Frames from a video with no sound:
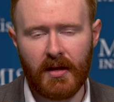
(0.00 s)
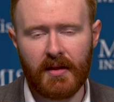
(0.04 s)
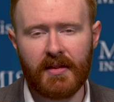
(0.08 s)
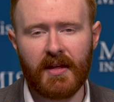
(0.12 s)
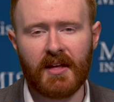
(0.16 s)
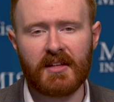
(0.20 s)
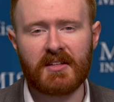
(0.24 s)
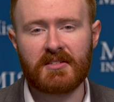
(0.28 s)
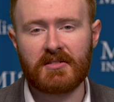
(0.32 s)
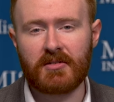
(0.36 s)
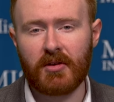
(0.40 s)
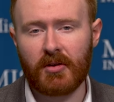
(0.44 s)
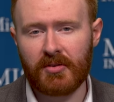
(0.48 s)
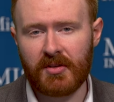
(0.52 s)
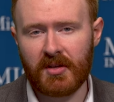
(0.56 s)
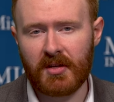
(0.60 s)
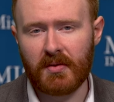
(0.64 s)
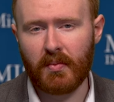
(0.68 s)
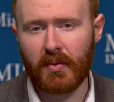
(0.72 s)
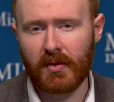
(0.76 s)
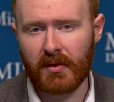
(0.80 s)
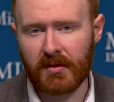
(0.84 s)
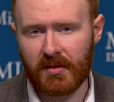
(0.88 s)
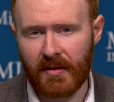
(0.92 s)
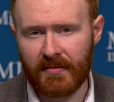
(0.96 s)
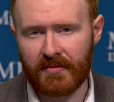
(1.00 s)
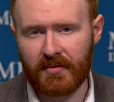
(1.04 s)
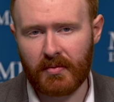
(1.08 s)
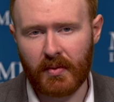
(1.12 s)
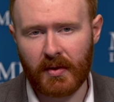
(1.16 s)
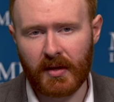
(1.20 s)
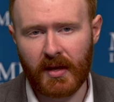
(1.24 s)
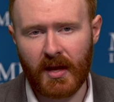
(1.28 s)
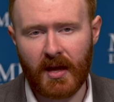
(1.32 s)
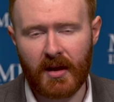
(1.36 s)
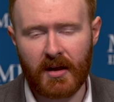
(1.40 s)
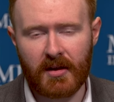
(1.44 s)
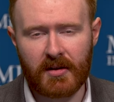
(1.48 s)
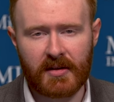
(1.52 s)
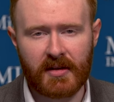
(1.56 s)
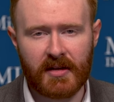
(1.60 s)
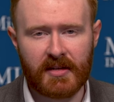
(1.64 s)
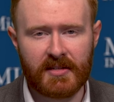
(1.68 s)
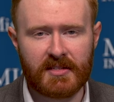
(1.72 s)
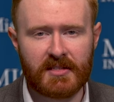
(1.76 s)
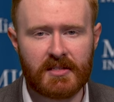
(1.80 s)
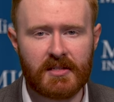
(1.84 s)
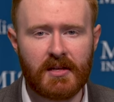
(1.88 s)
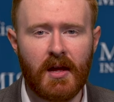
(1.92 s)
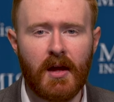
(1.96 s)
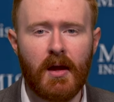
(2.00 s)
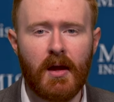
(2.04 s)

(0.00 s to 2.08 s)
that started with left wing anarchists,